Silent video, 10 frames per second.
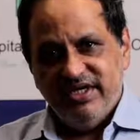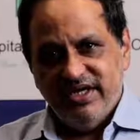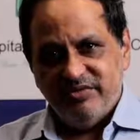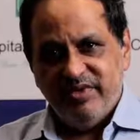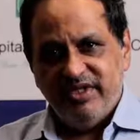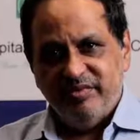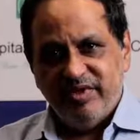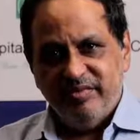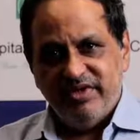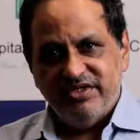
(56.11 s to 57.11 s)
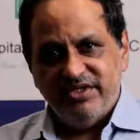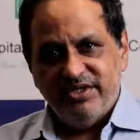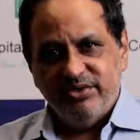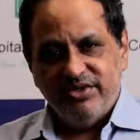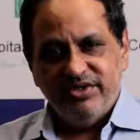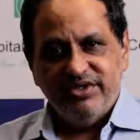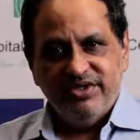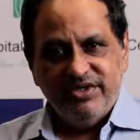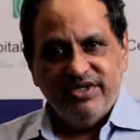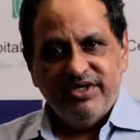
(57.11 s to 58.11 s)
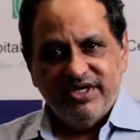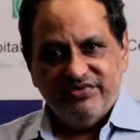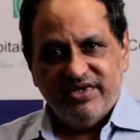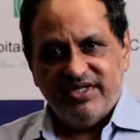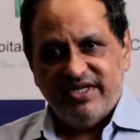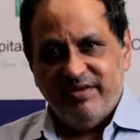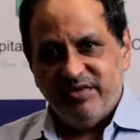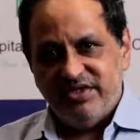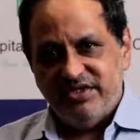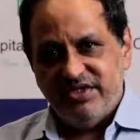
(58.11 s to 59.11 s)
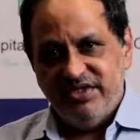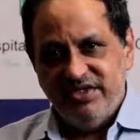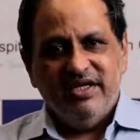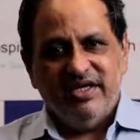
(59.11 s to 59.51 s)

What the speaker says: has been the premier institute as far as I am concerned.